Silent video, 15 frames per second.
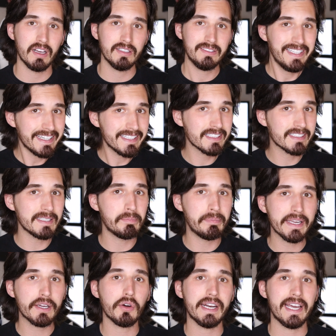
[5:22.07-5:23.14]
technically
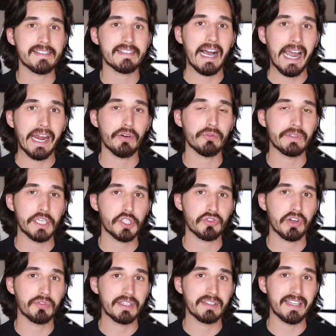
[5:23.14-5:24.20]
Bitcoin has a higher inflation
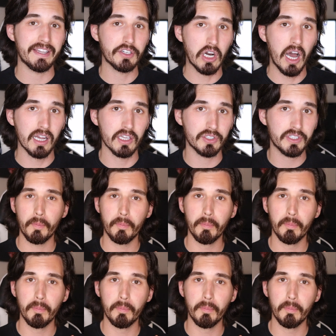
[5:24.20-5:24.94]
rate than the dollar.